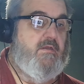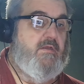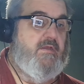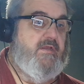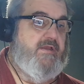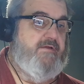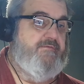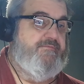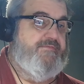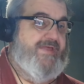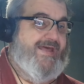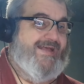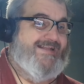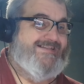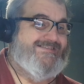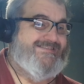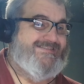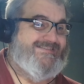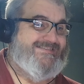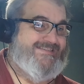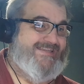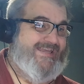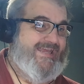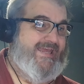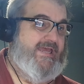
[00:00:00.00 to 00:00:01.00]
If that's
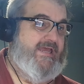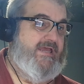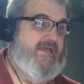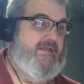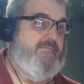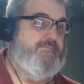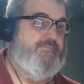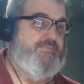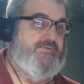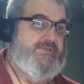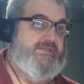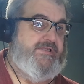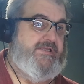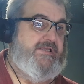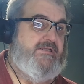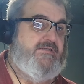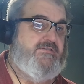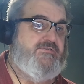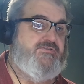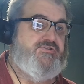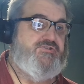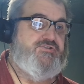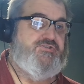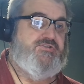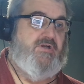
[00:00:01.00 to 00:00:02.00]
said,
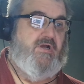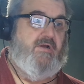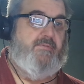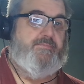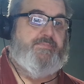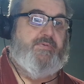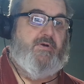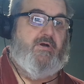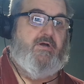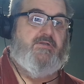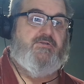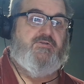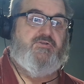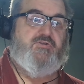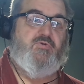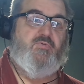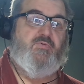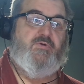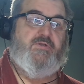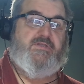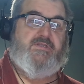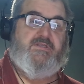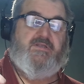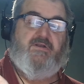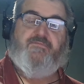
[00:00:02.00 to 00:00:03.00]
please jump
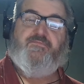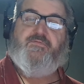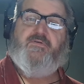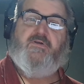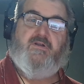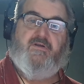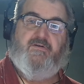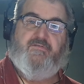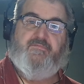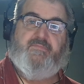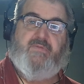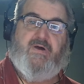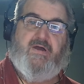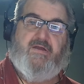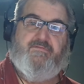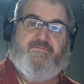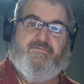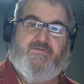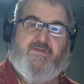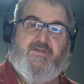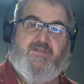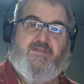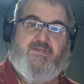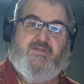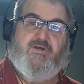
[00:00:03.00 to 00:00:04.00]
onto a different of my
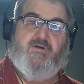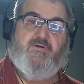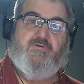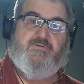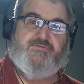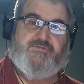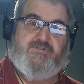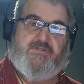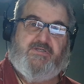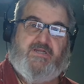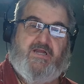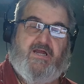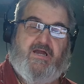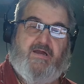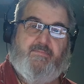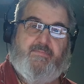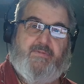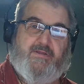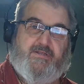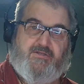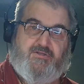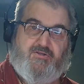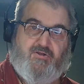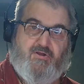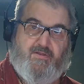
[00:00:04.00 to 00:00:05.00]
videos and
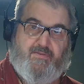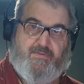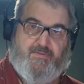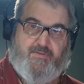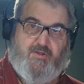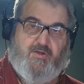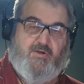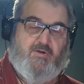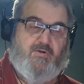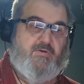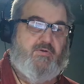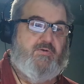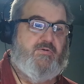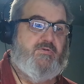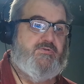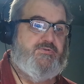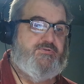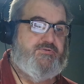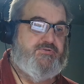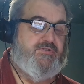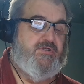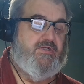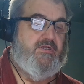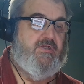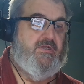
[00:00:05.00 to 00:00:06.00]
comment on
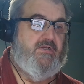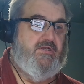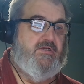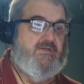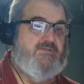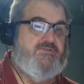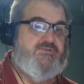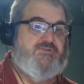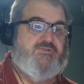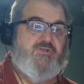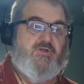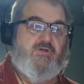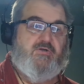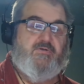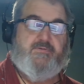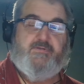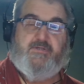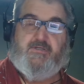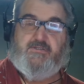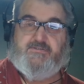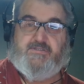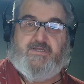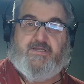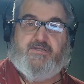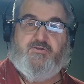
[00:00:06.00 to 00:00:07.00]
those. So
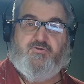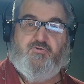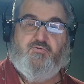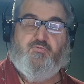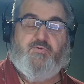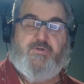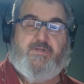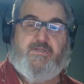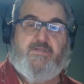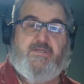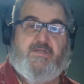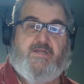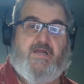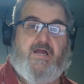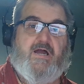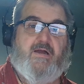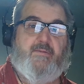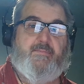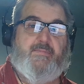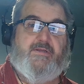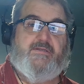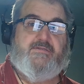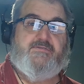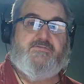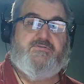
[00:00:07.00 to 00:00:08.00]
because I do read the
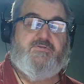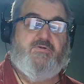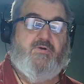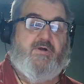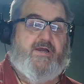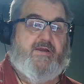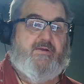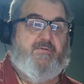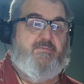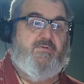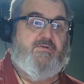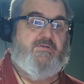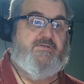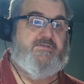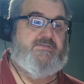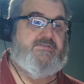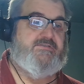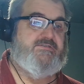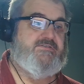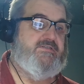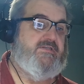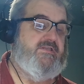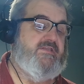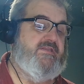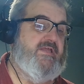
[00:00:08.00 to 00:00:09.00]
comments, so I will at
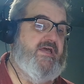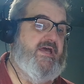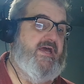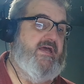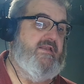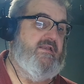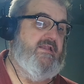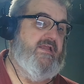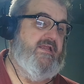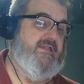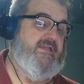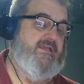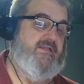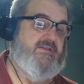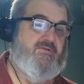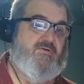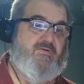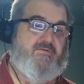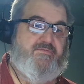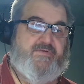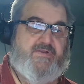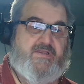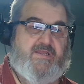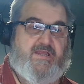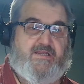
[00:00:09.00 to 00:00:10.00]
least see that and get
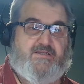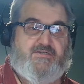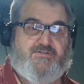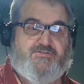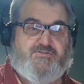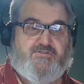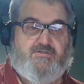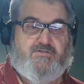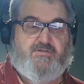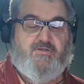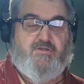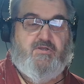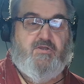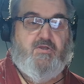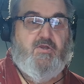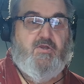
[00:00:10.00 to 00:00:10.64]
notification.